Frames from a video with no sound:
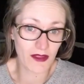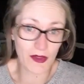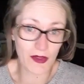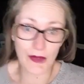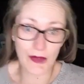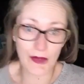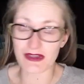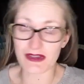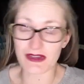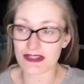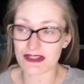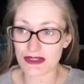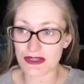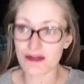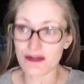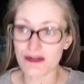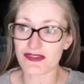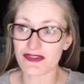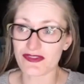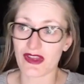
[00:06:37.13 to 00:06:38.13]
but I do
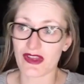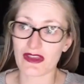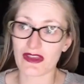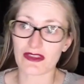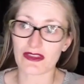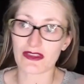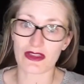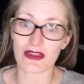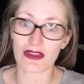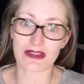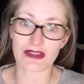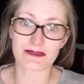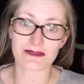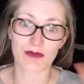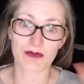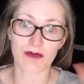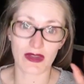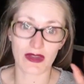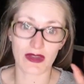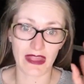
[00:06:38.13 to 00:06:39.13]
find that when
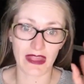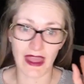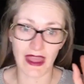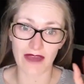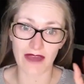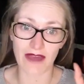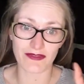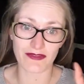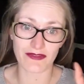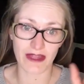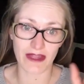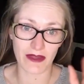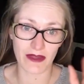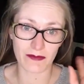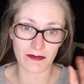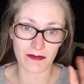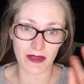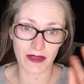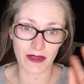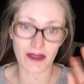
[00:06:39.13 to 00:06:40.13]
I have that
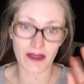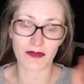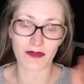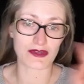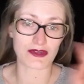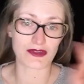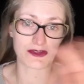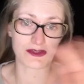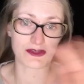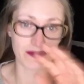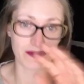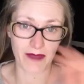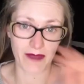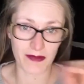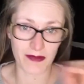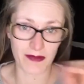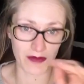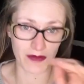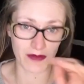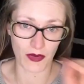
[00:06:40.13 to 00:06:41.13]
bucket of water with
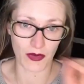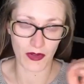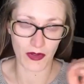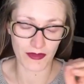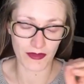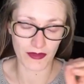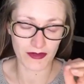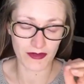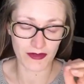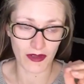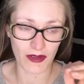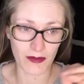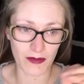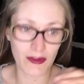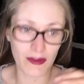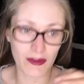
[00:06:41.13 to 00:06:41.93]
peppermint oil on the top,